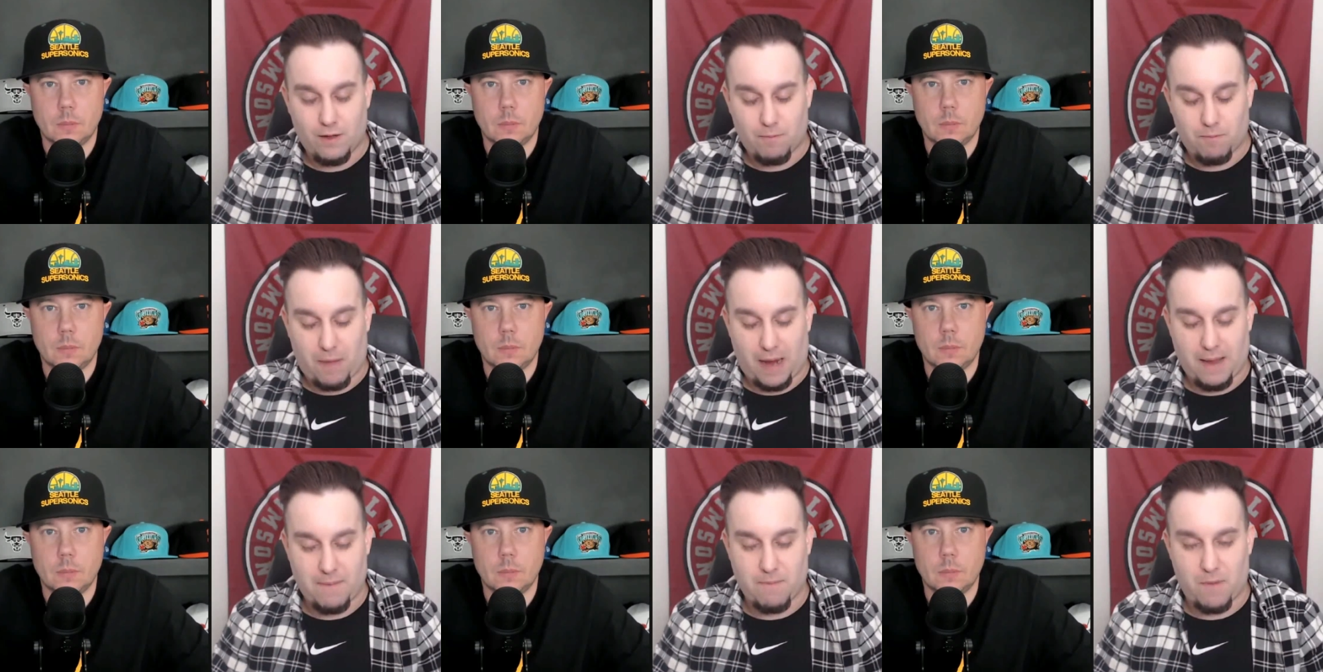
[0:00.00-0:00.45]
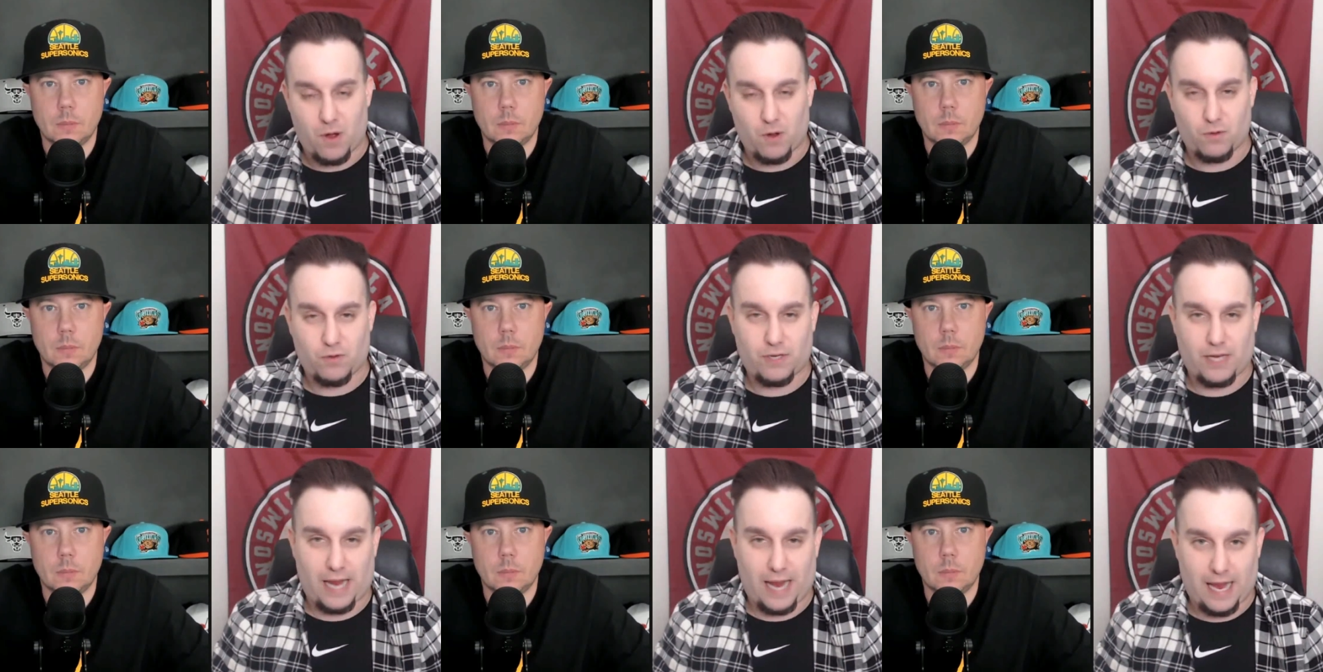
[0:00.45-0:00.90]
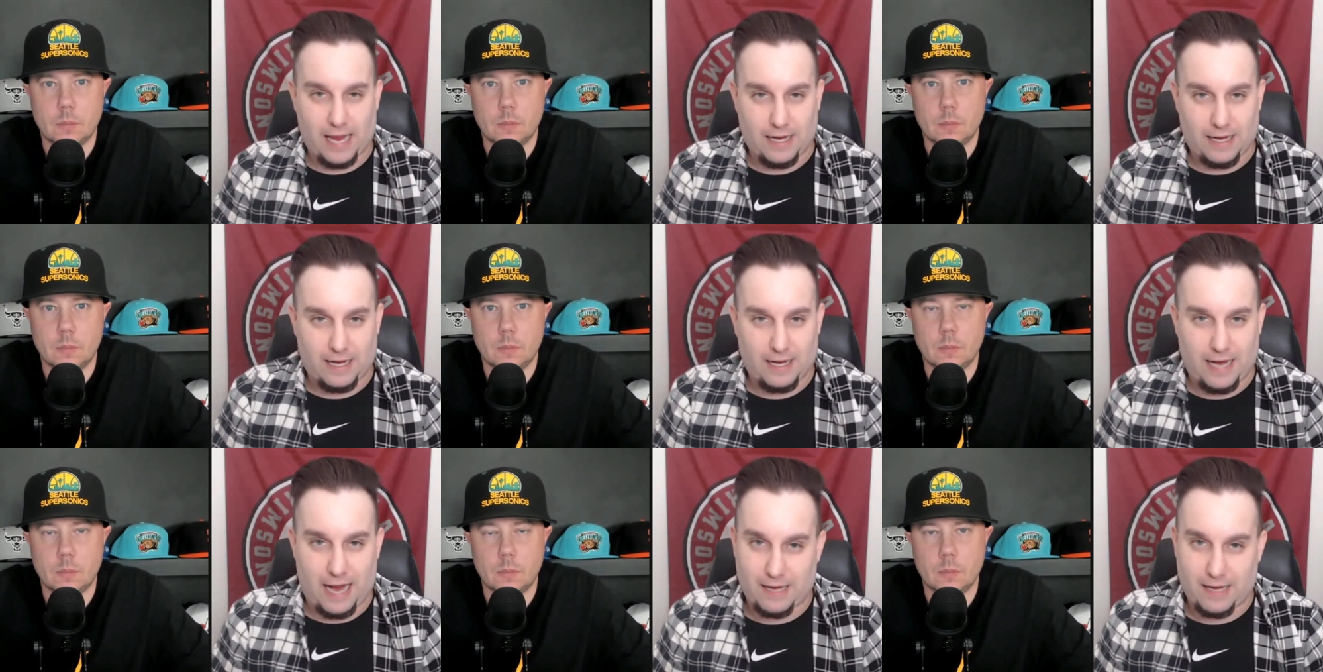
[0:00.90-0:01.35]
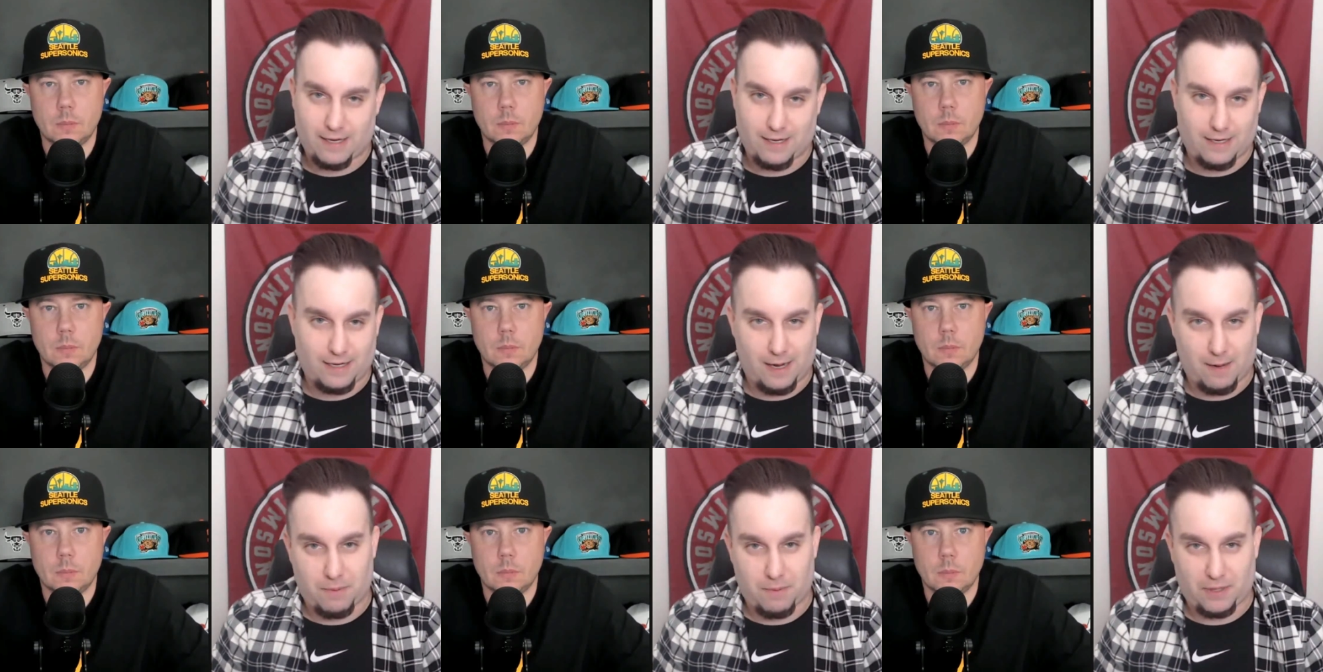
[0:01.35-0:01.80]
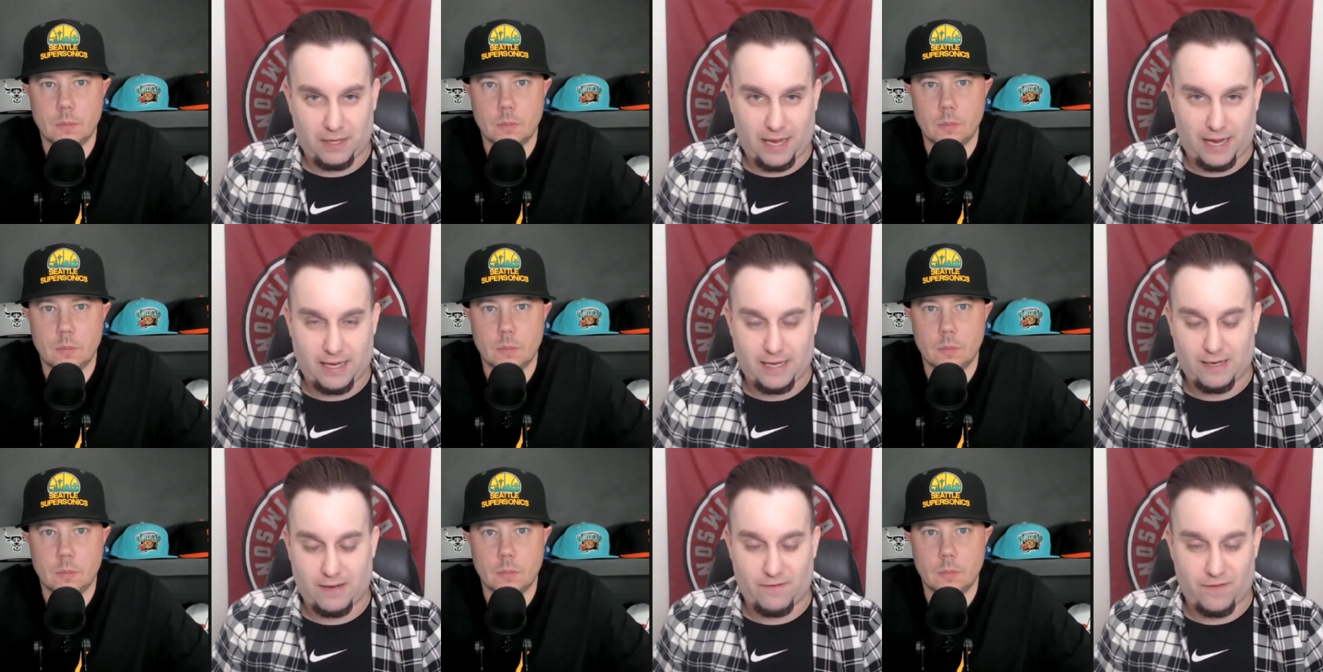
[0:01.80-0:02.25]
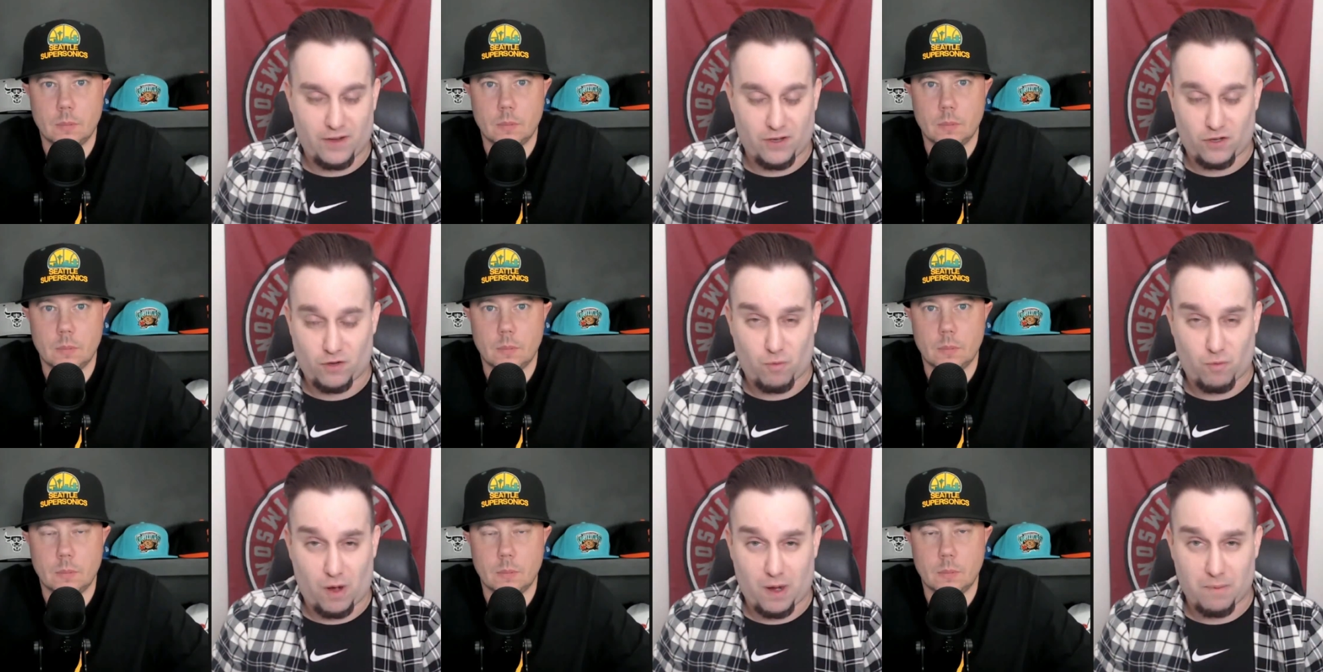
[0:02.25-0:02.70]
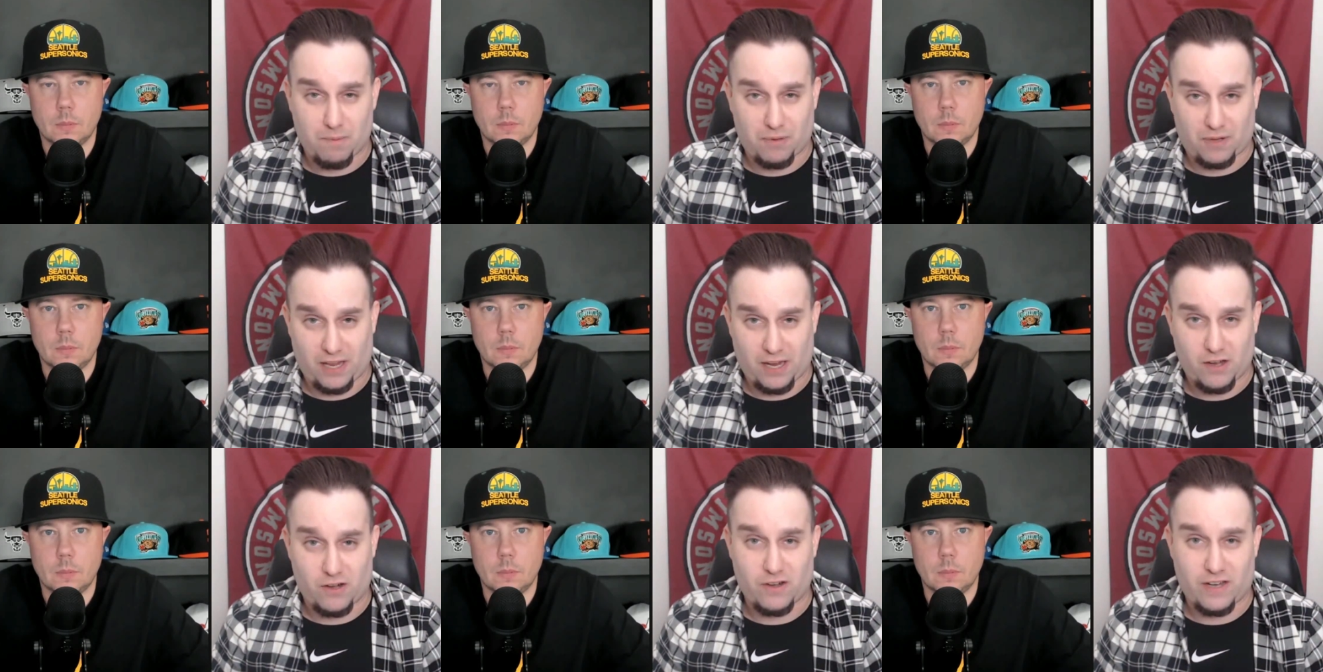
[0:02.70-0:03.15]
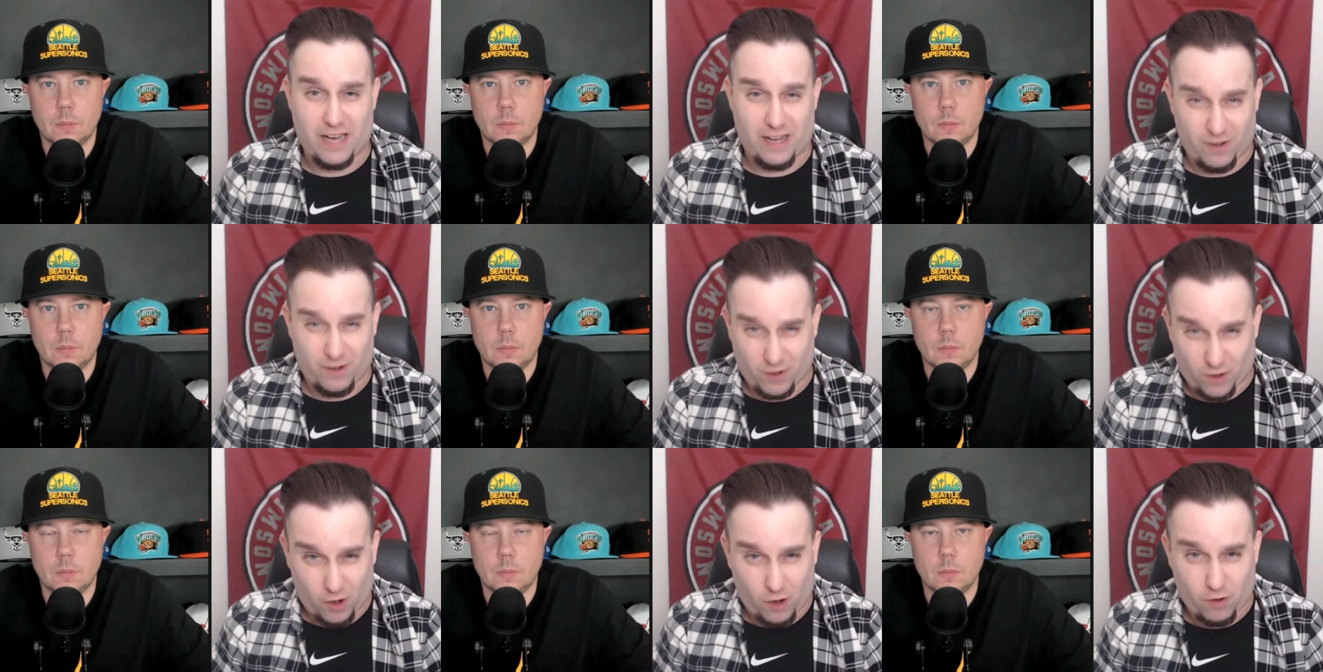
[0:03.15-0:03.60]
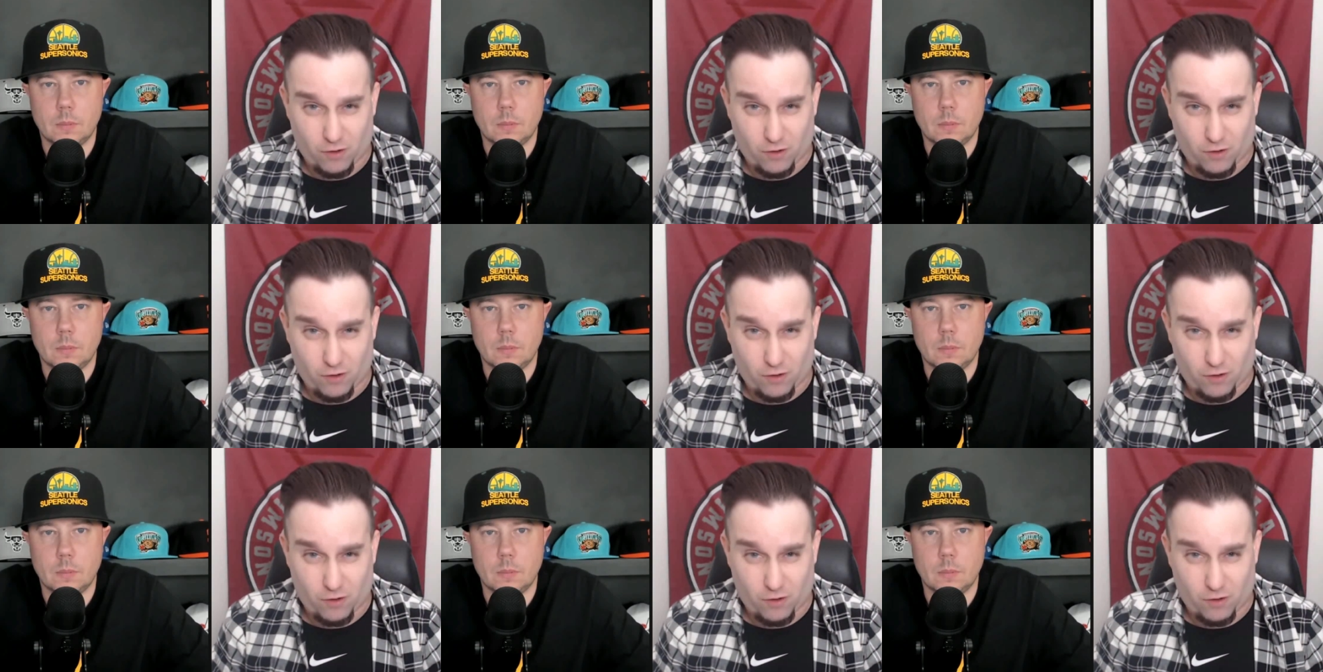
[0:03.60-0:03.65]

Speaker 1: my most hated NCAA Division I player, Derek